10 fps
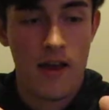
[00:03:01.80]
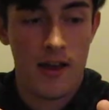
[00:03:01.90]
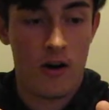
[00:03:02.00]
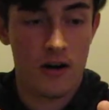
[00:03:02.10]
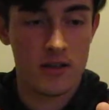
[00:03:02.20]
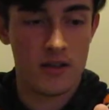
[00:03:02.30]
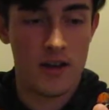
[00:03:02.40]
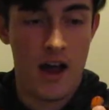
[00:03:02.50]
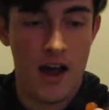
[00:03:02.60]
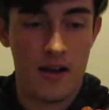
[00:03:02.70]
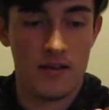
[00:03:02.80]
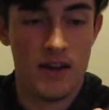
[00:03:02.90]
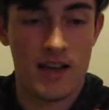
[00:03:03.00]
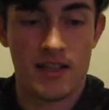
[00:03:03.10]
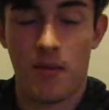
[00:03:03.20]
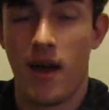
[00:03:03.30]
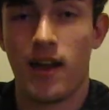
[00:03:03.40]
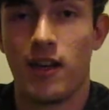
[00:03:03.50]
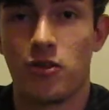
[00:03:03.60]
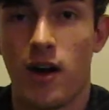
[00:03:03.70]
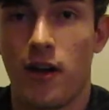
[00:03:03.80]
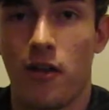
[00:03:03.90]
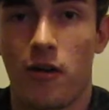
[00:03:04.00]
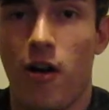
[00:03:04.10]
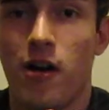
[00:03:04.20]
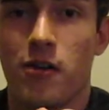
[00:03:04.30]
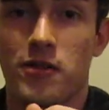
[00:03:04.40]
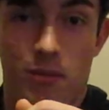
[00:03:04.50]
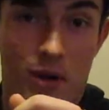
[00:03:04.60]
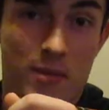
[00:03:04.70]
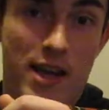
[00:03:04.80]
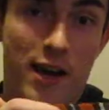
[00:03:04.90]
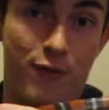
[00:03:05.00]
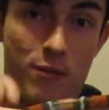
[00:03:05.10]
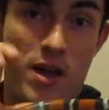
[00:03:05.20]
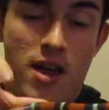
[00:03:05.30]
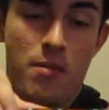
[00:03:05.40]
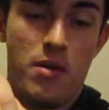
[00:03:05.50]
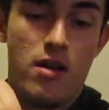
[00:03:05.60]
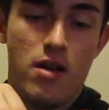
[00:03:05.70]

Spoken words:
and honestly, next time I get a tricolored hognose, I'm going to be getting from him.